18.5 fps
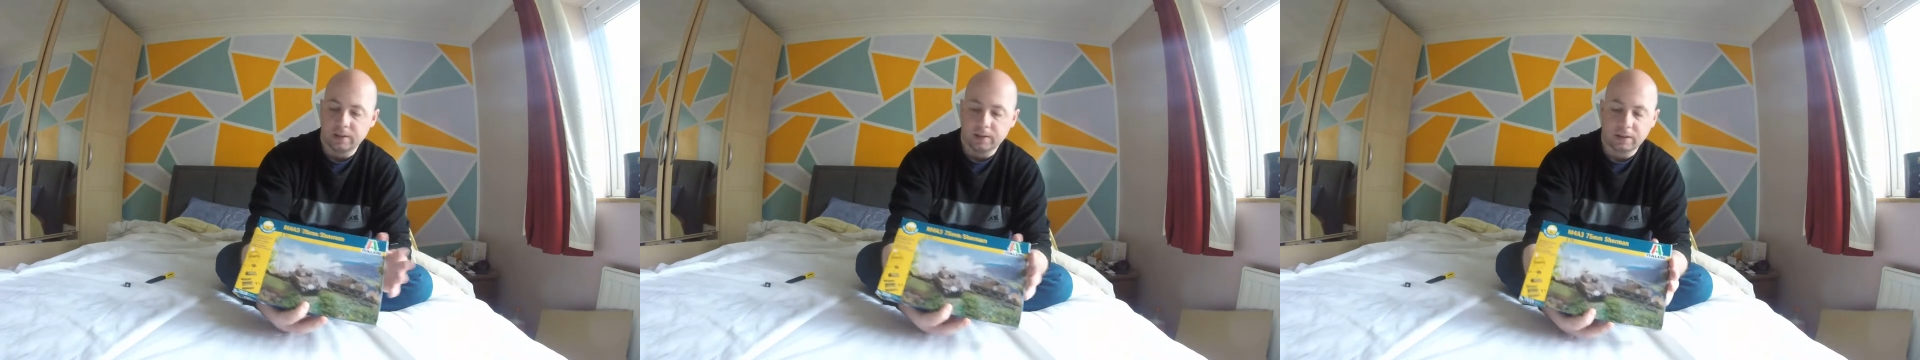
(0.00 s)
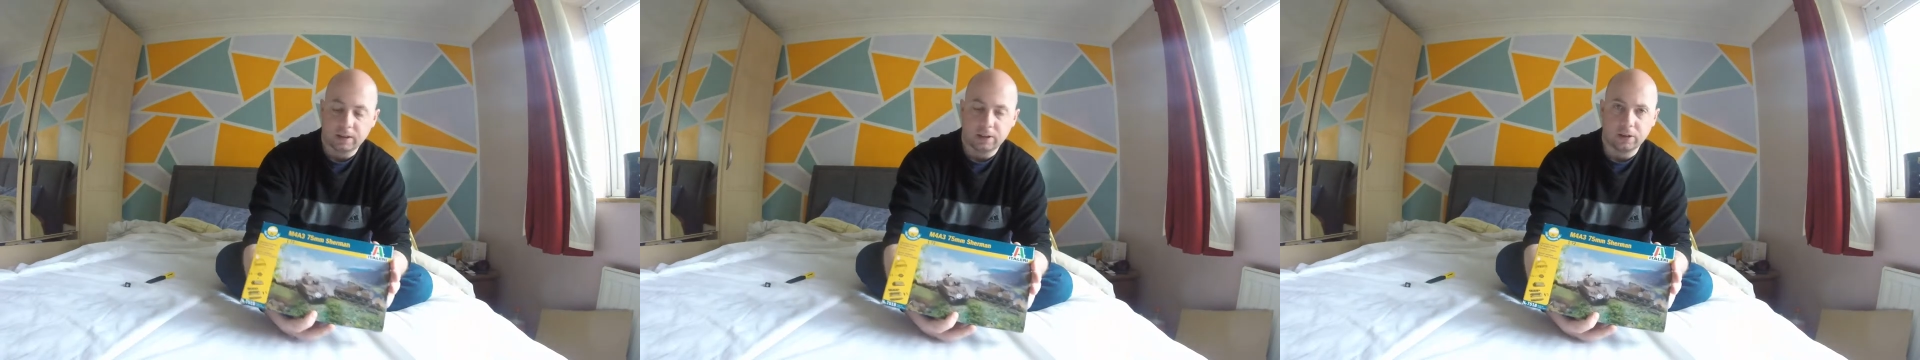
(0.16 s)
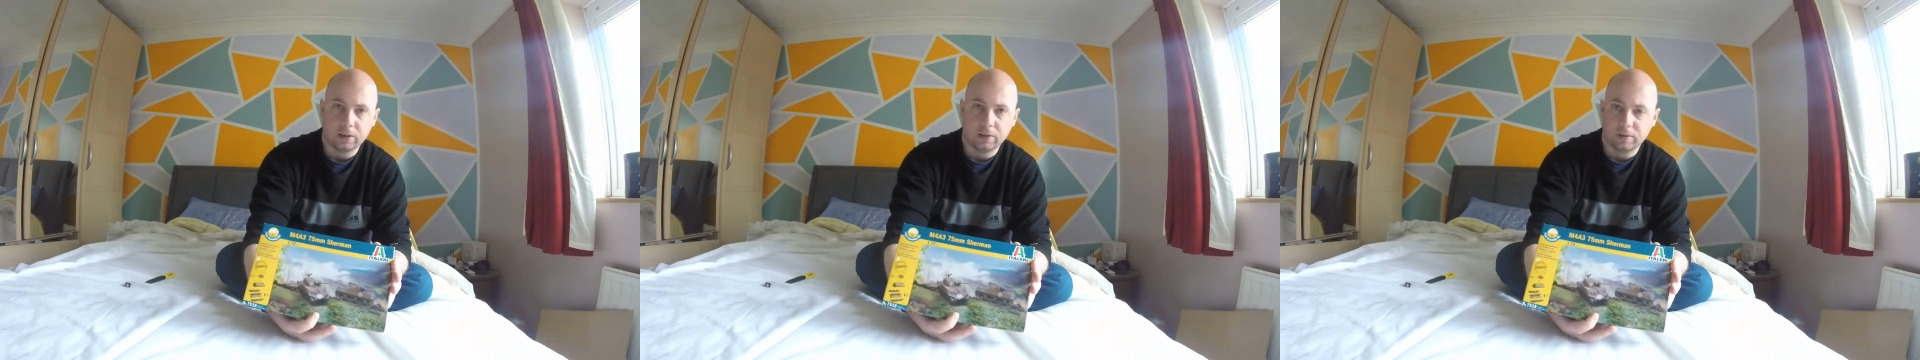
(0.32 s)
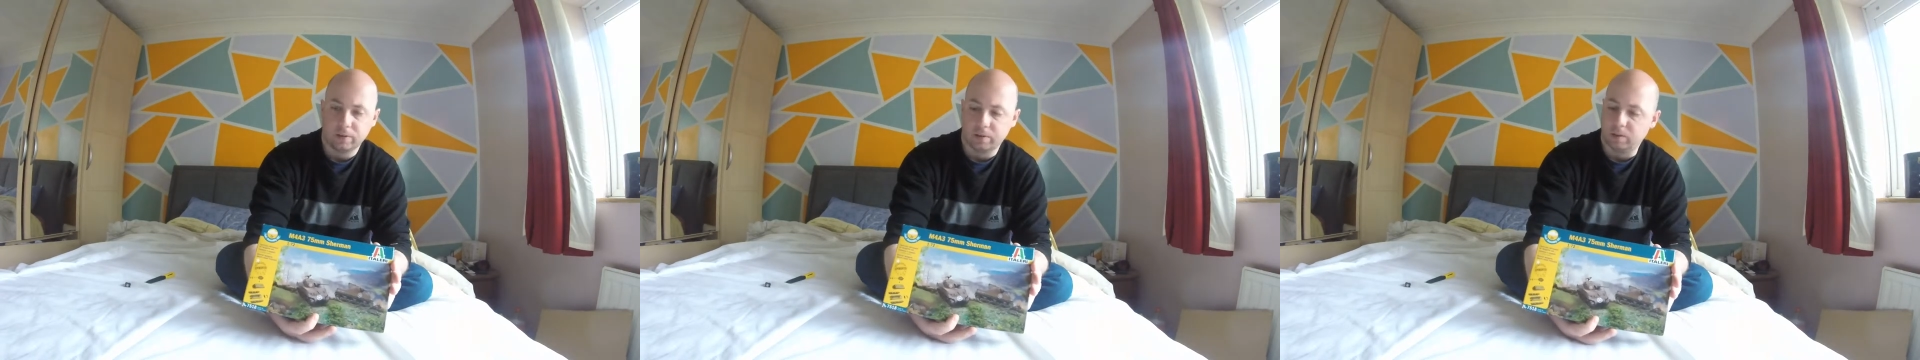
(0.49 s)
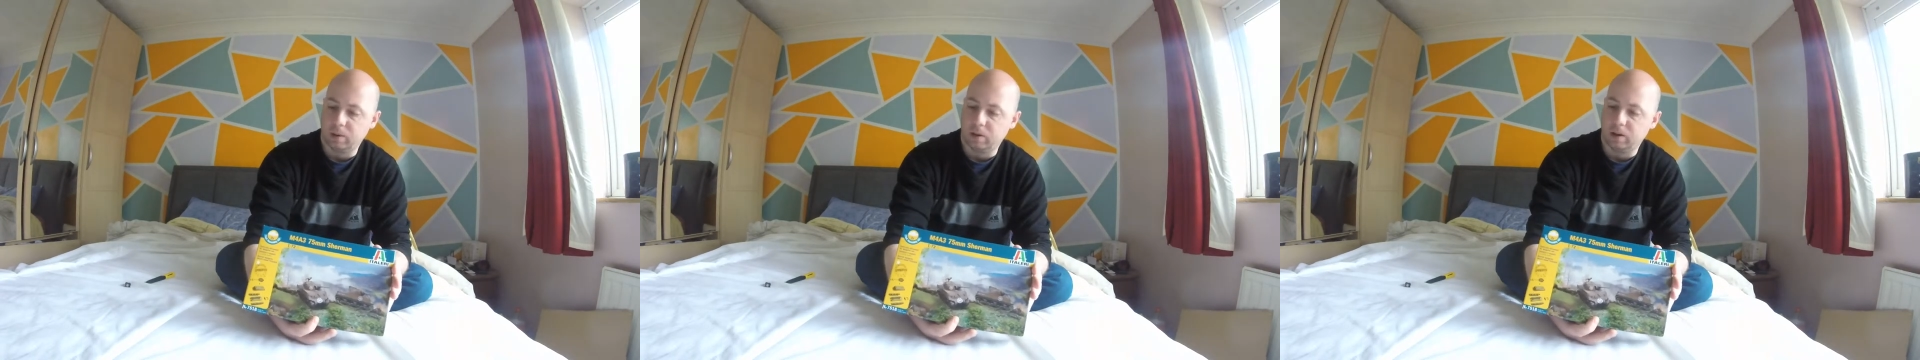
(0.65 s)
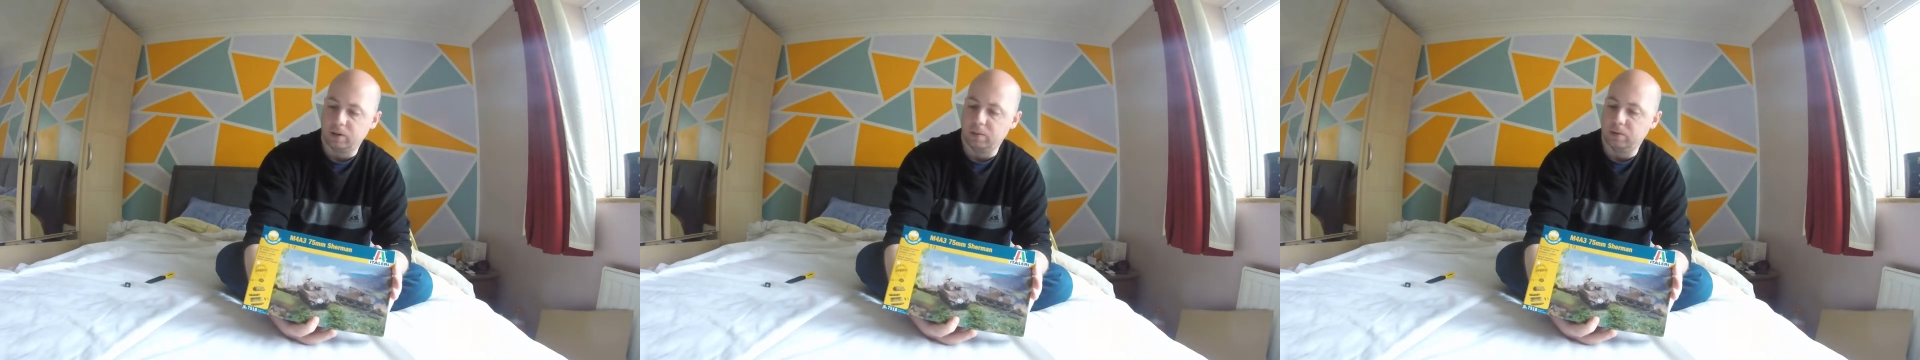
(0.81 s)
They do for
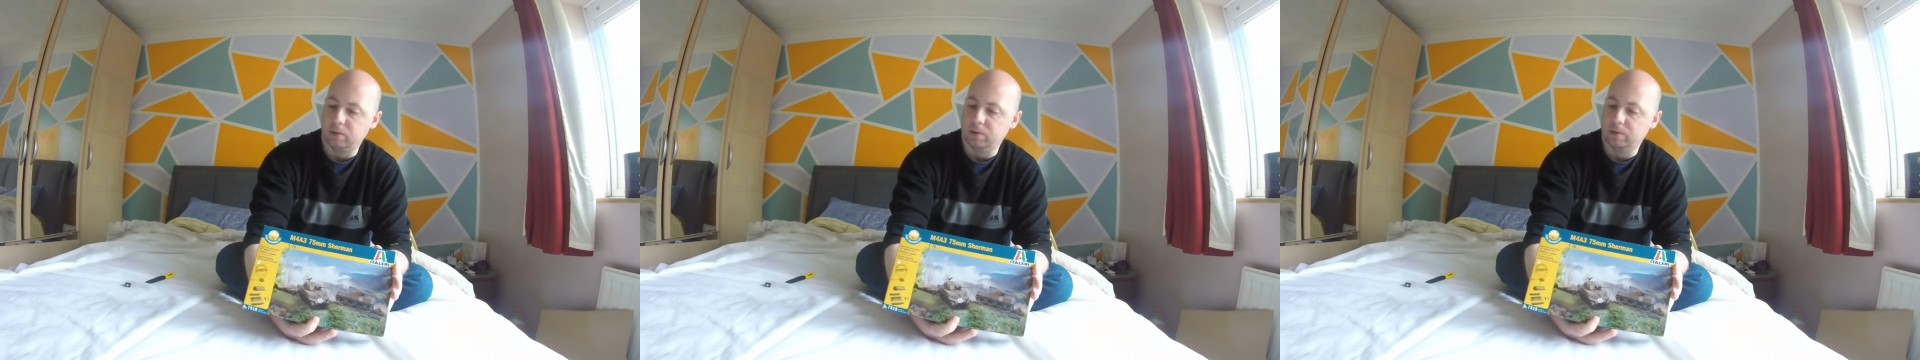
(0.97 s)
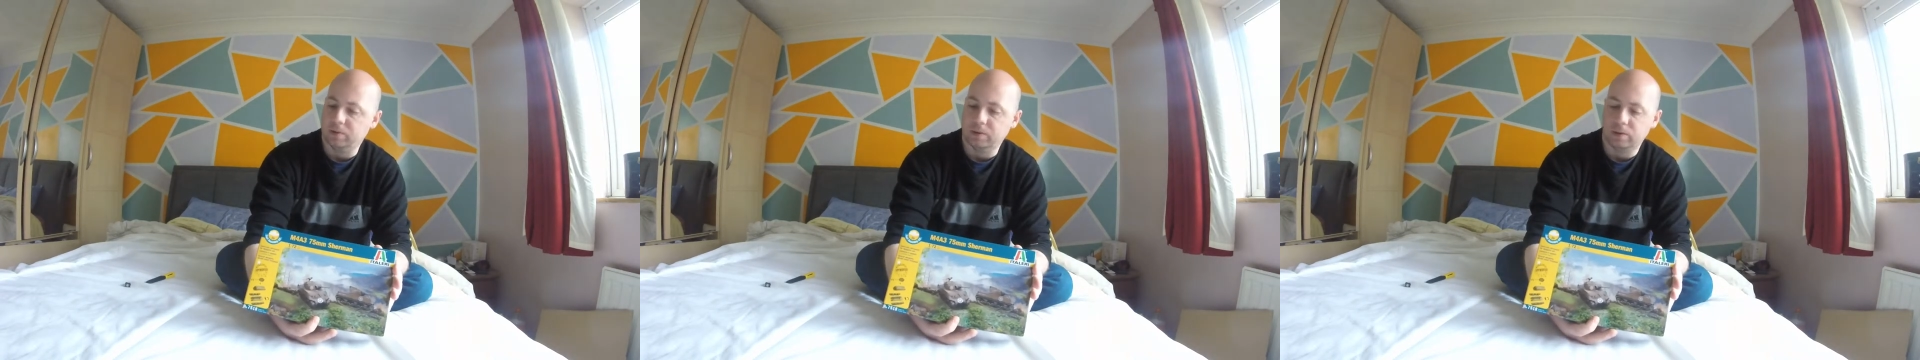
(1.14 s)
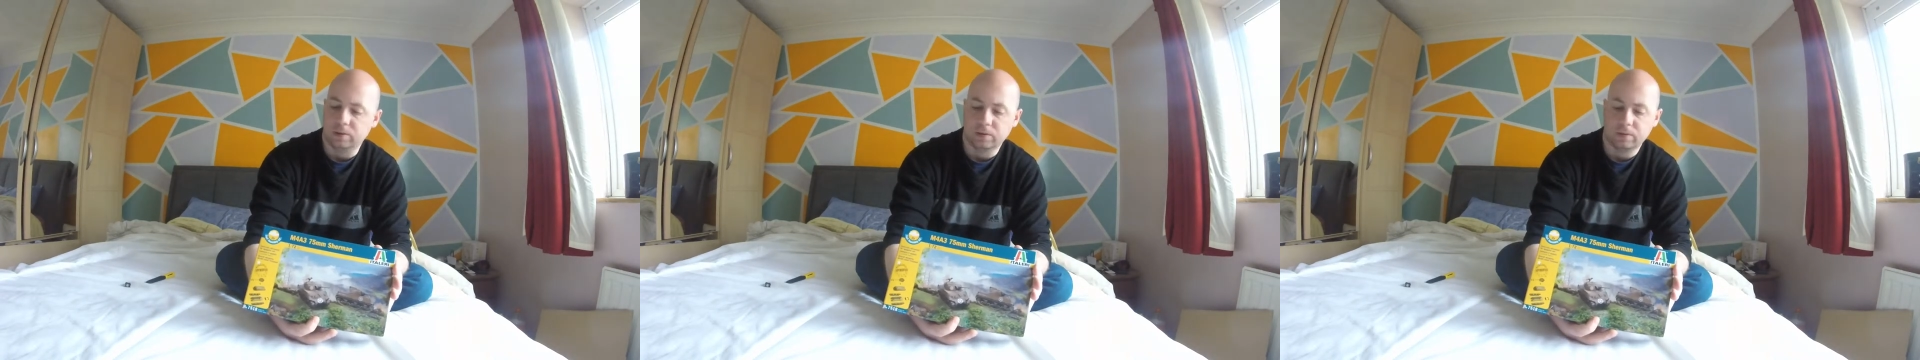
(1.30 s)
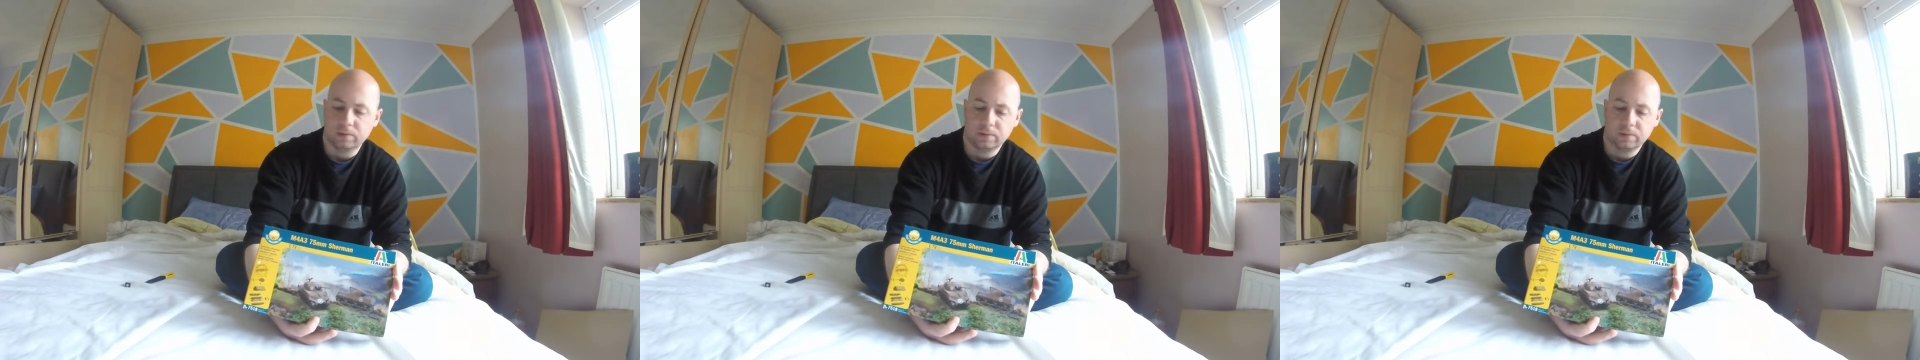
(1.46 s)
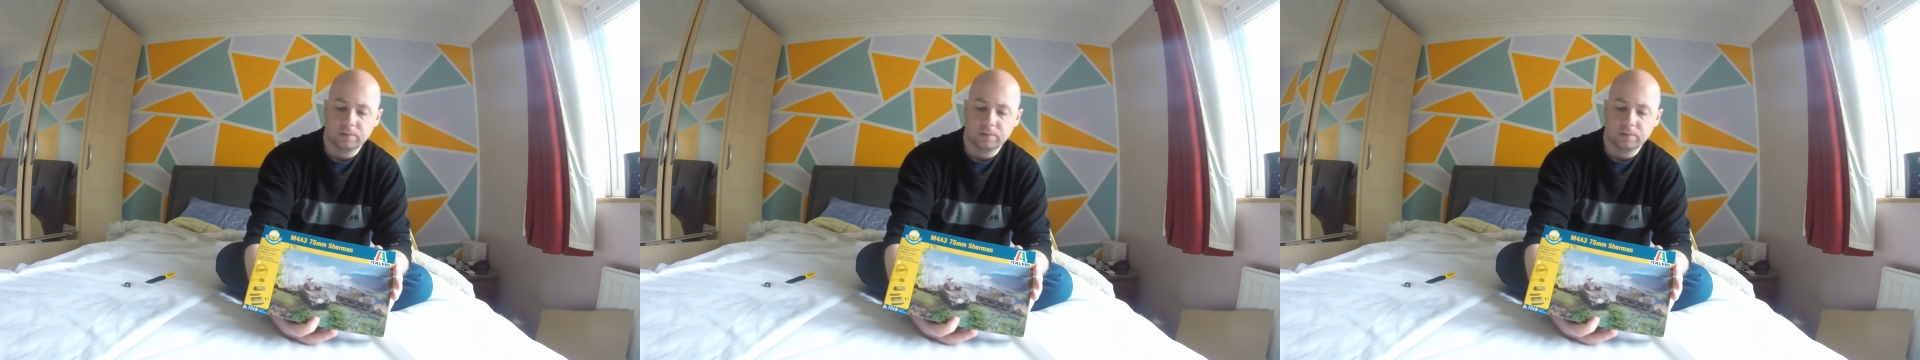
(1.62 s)
what I want them for.